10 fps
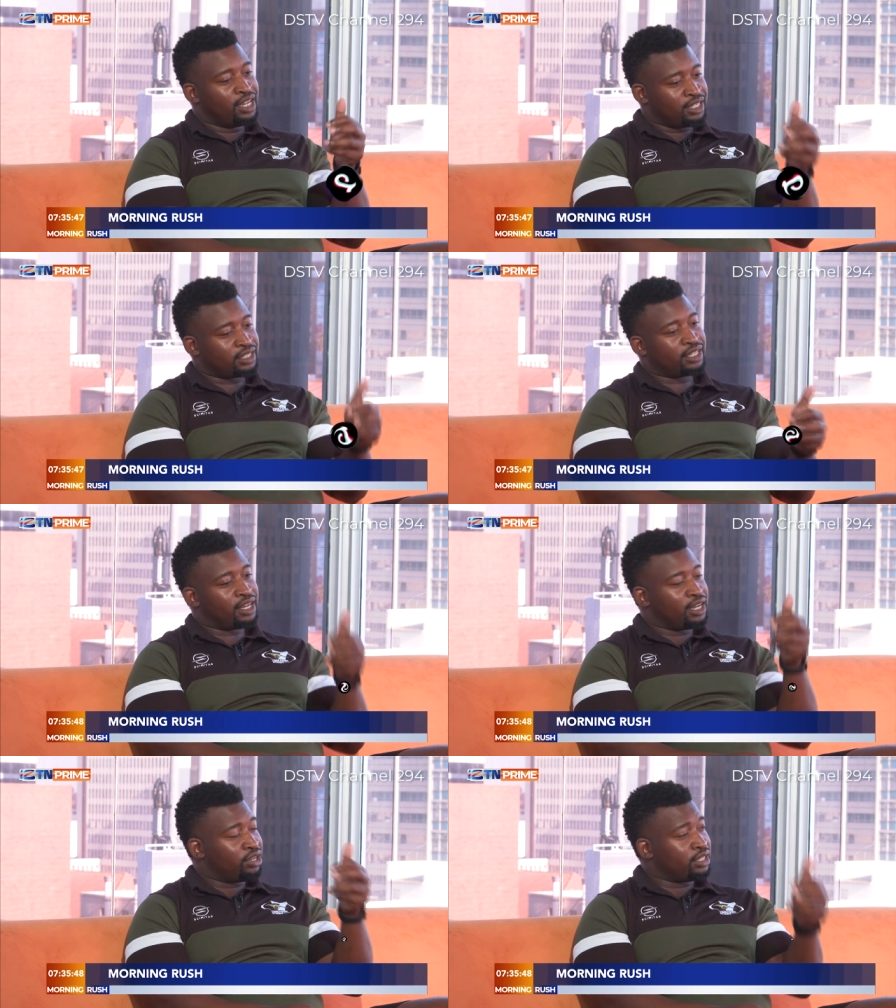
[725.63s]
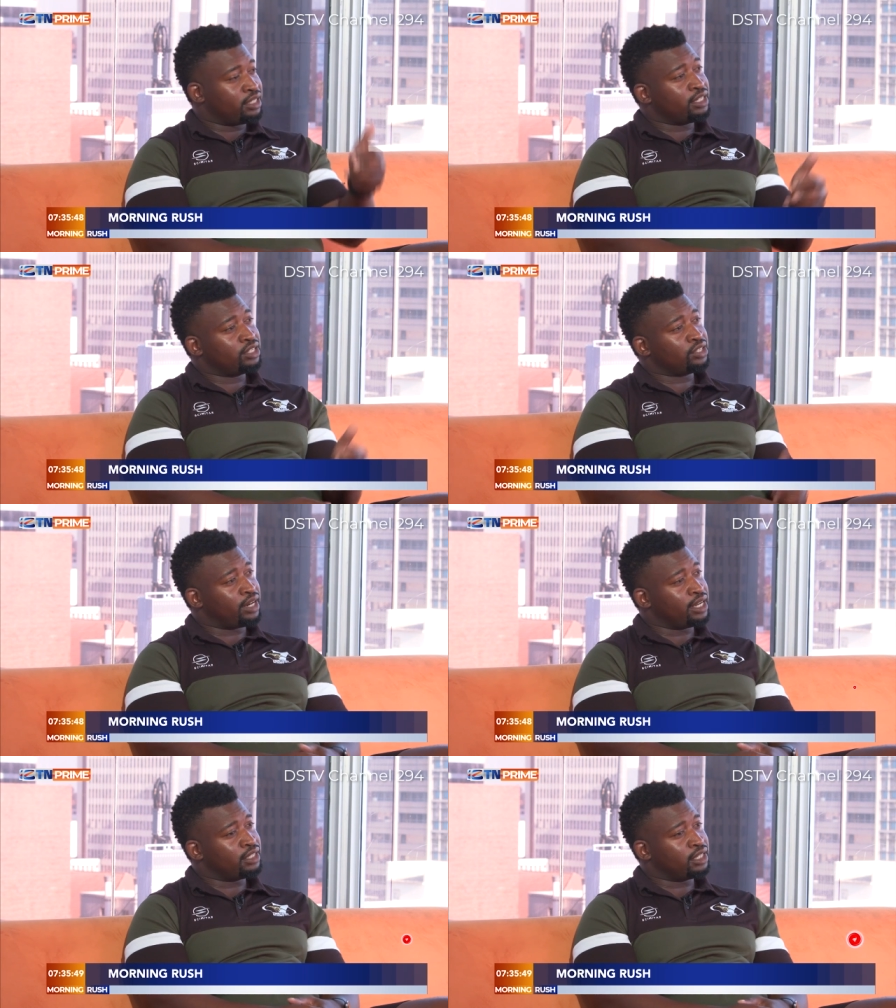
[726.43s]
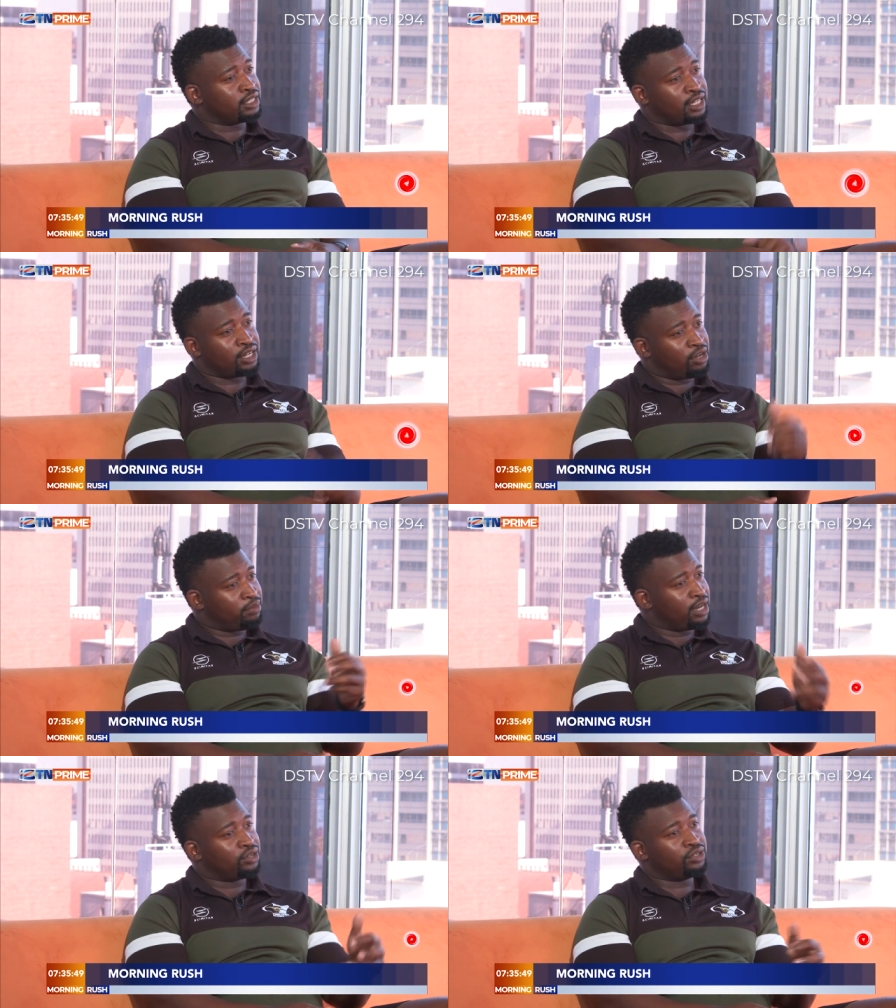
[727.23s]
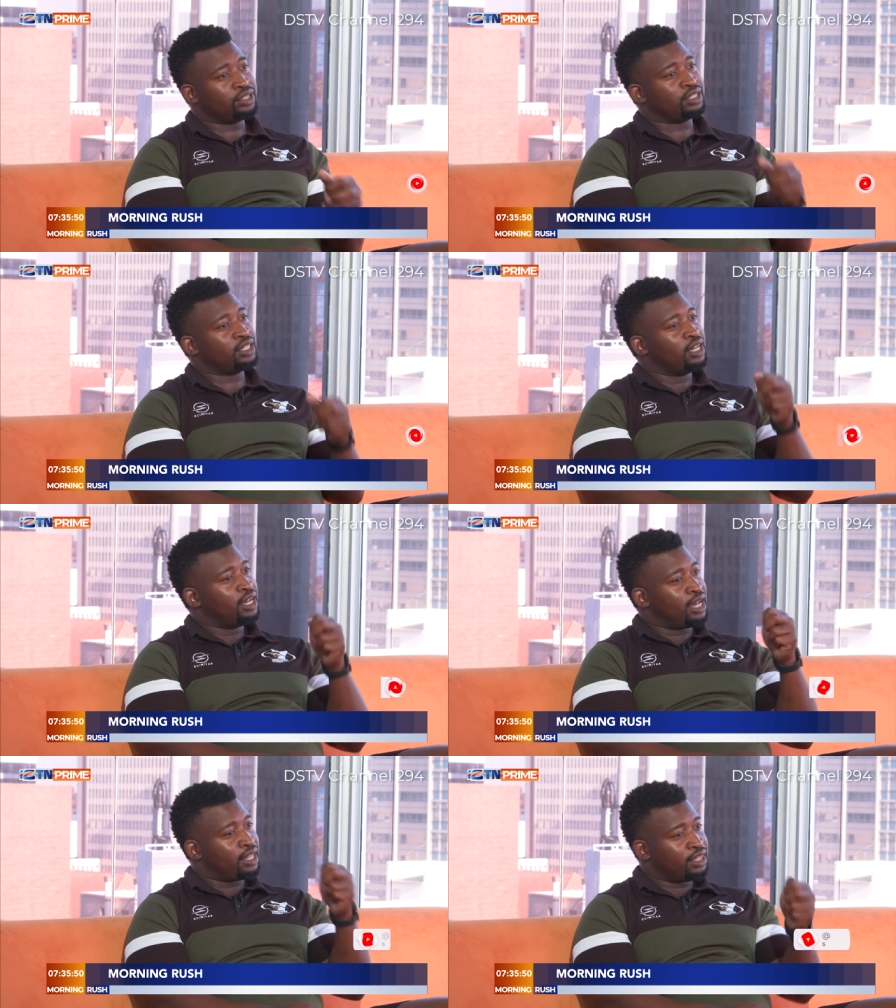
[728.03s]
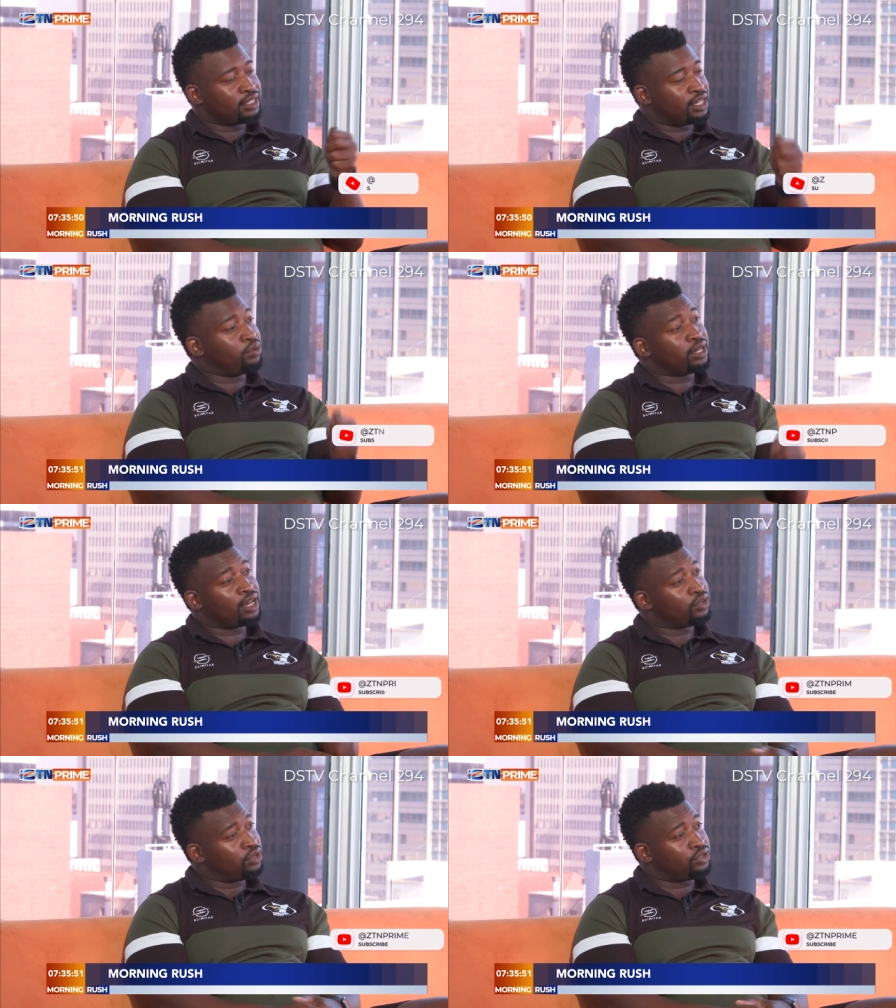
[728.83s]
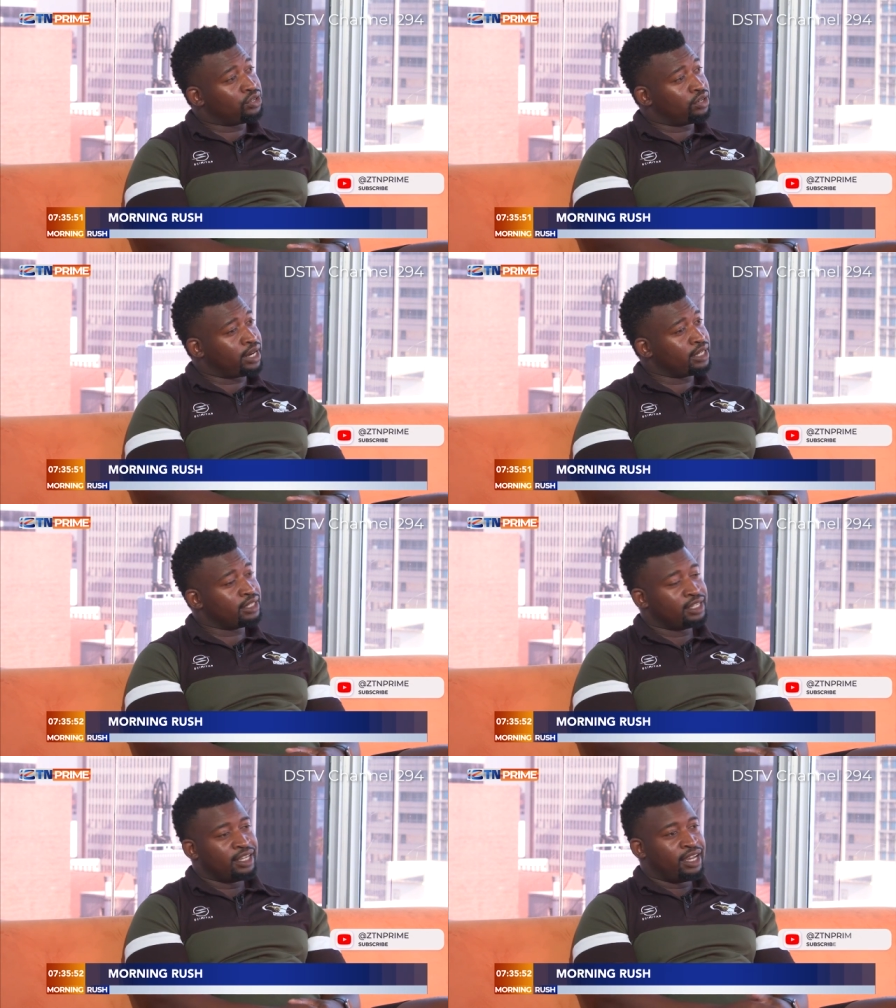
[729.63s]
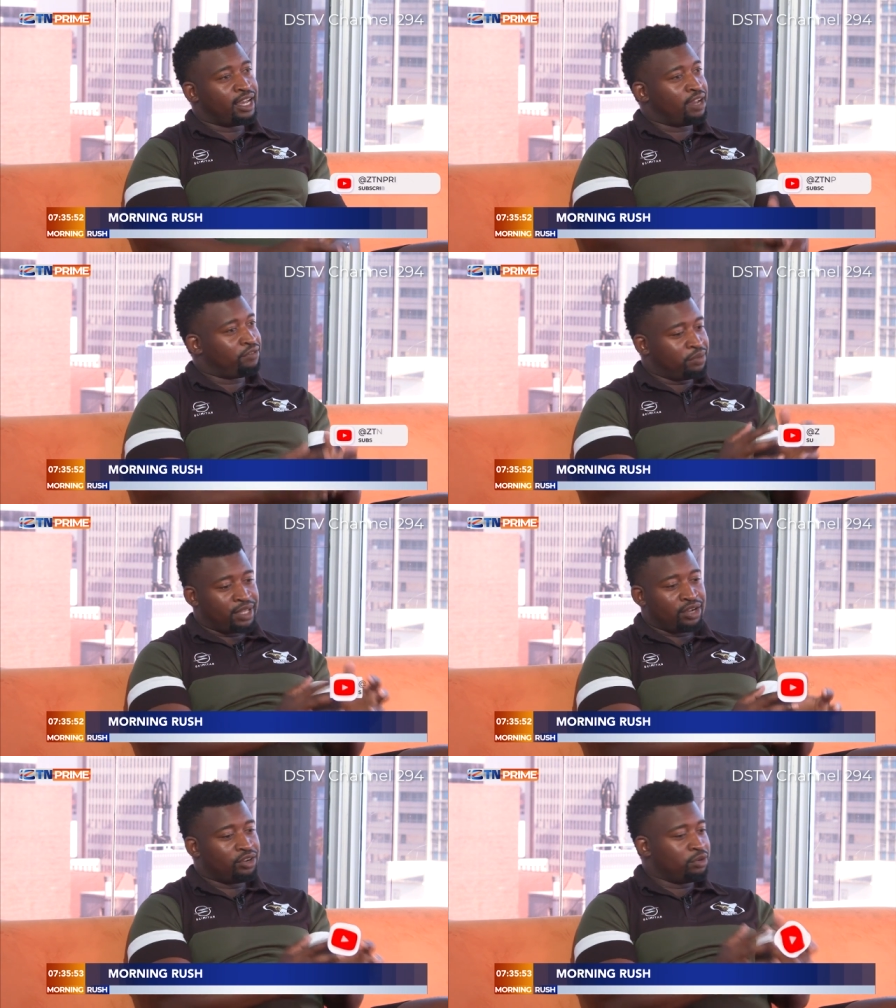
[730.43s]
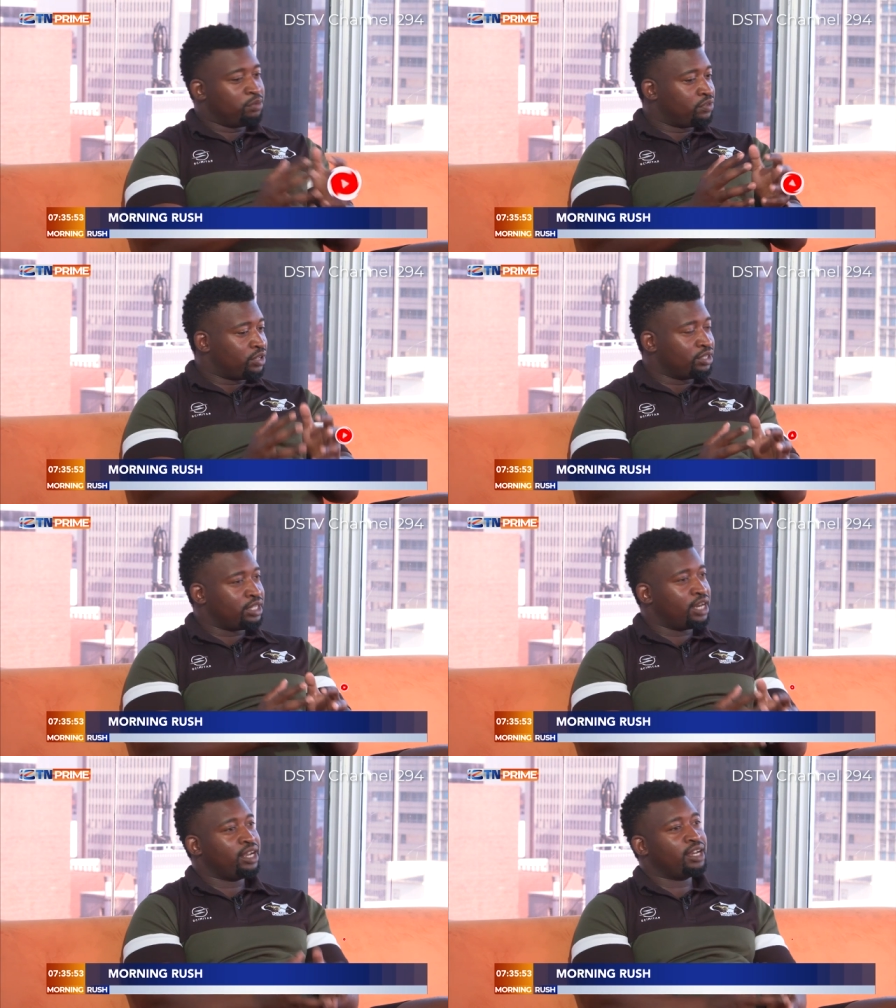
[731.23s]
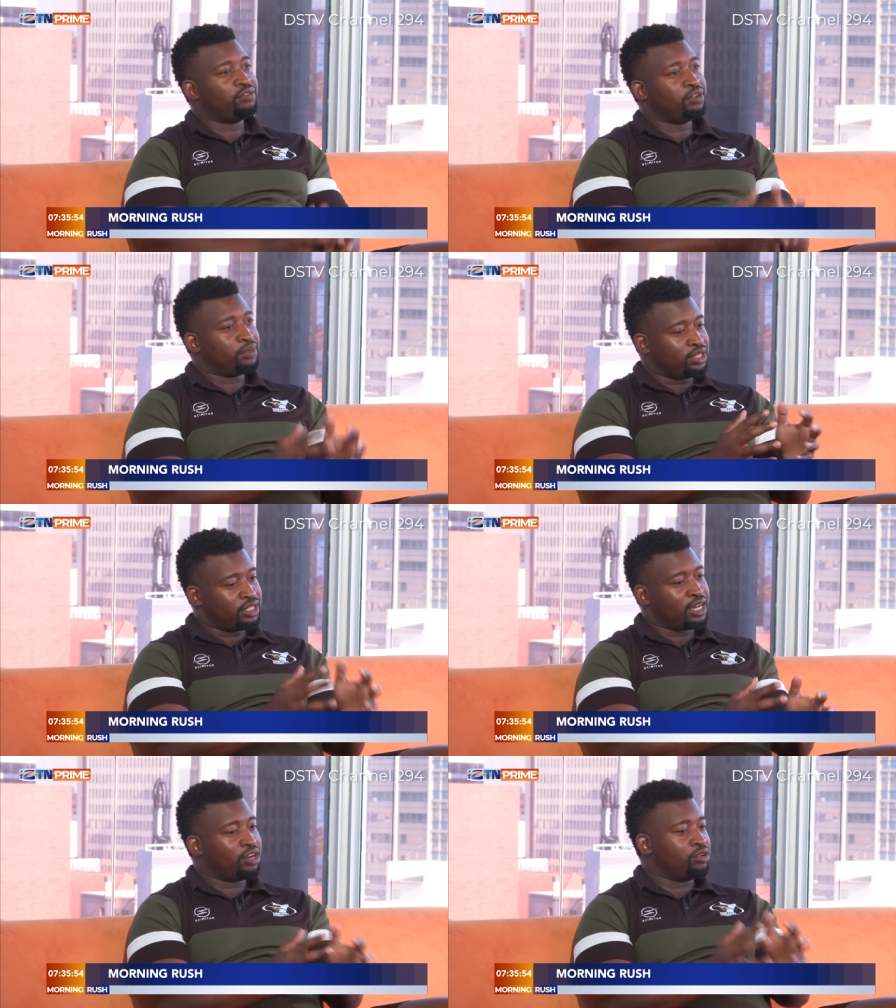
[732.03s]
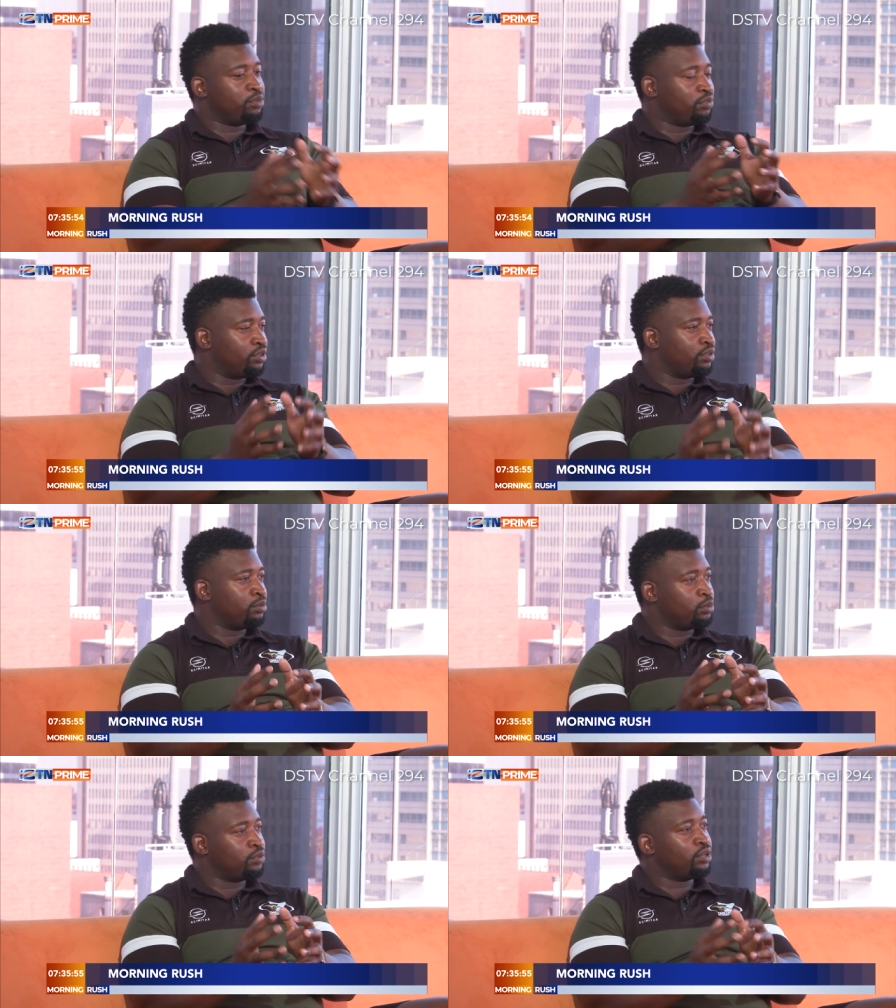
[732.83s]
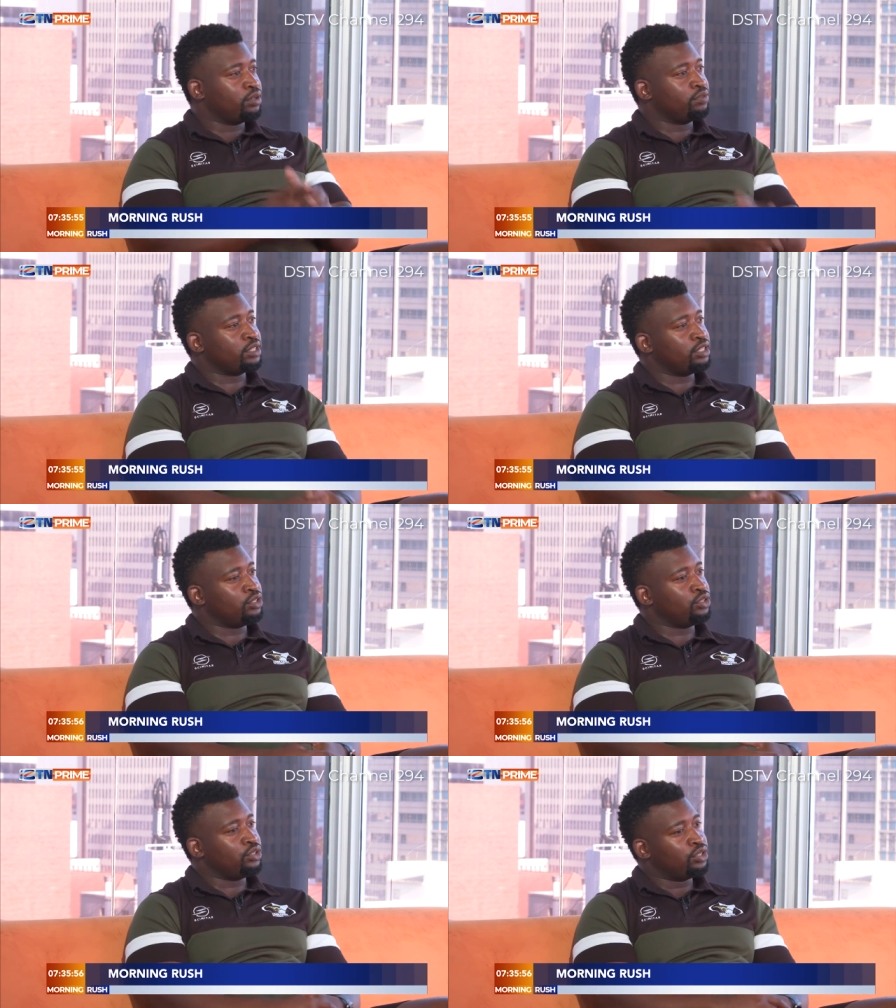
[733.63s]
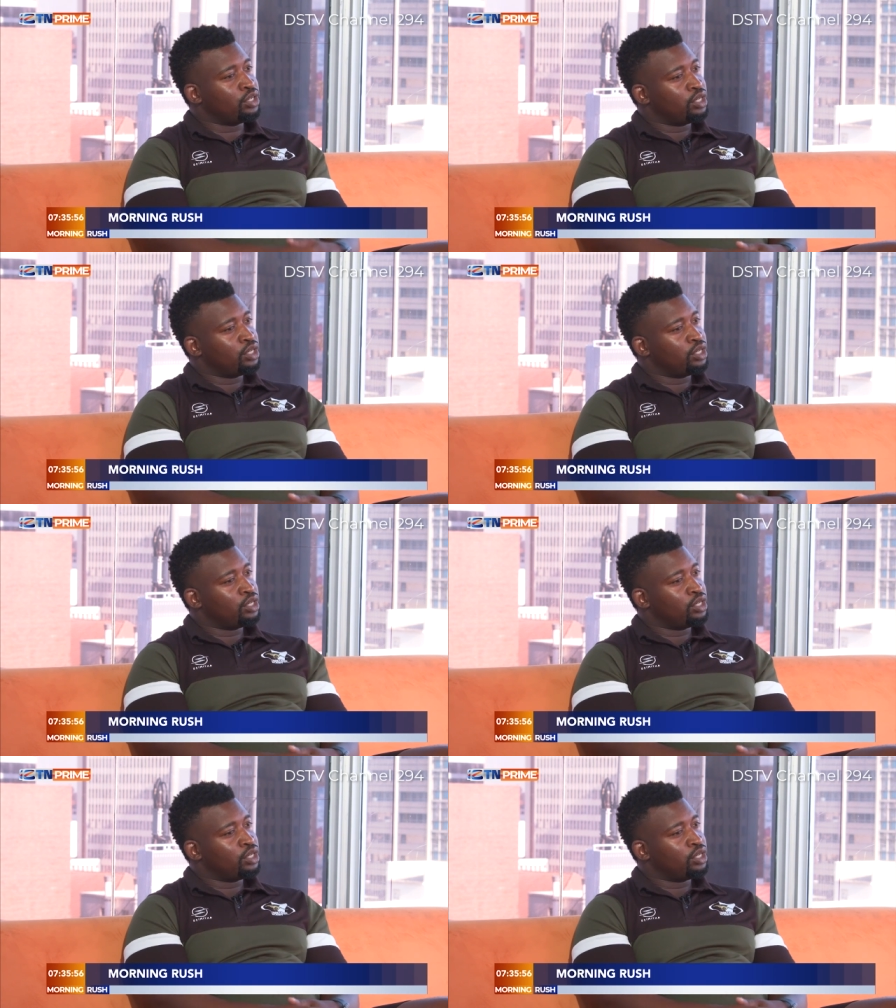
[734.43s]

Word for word: Just getting our details right, just getting our micros, uh, things that we can control right. Uh, from then on, we will move to Algeria. From Algeria, we will move we we'll move on obviously to